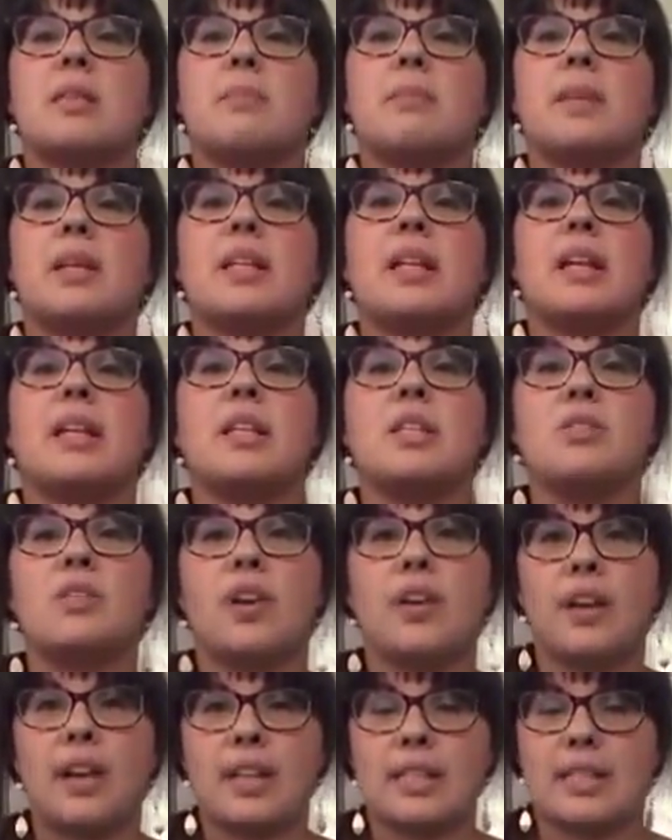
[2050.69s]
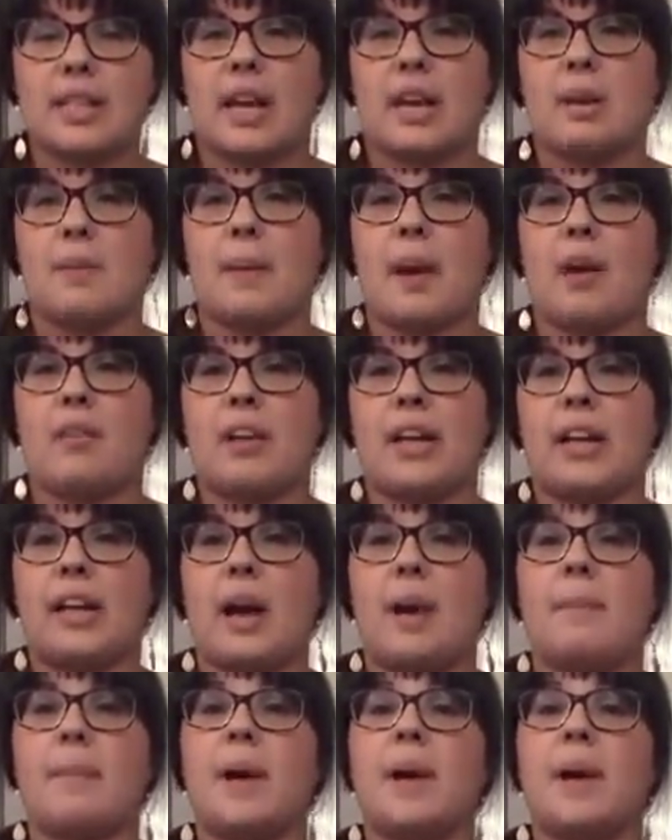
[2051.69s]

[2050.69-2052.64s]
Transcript: something that he's very excited about right now.